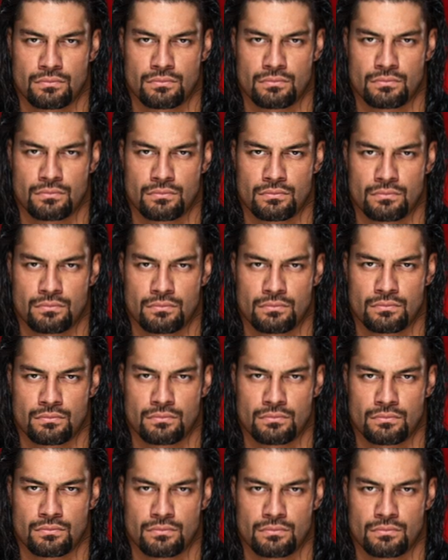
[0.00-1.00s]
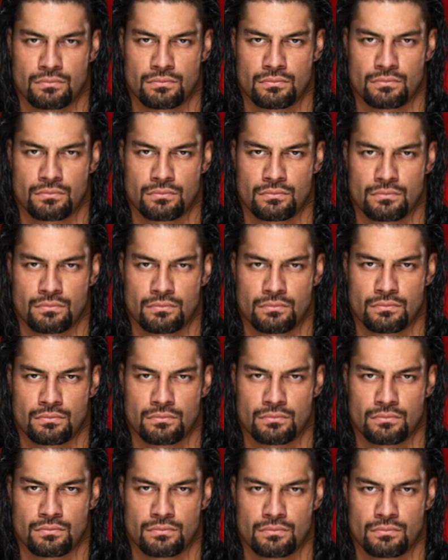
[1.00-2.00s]

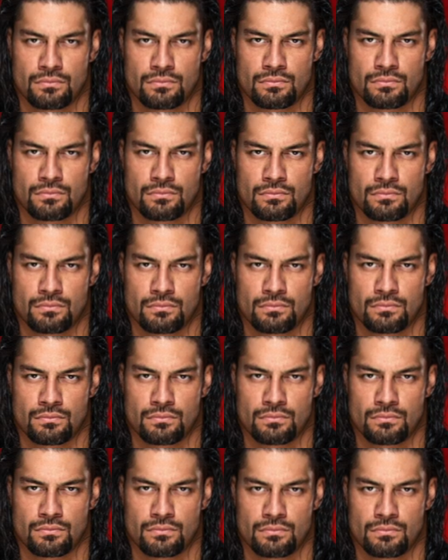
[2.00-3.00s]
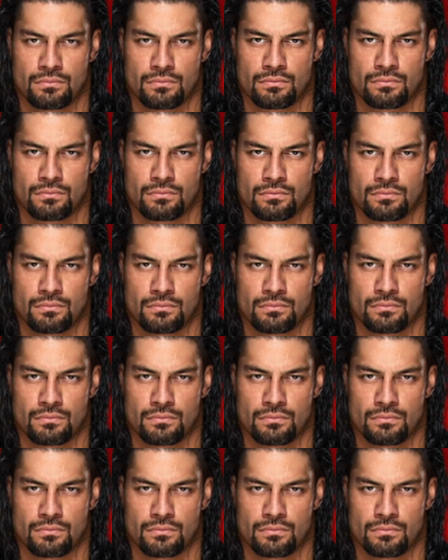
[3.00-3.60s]
(not speaking)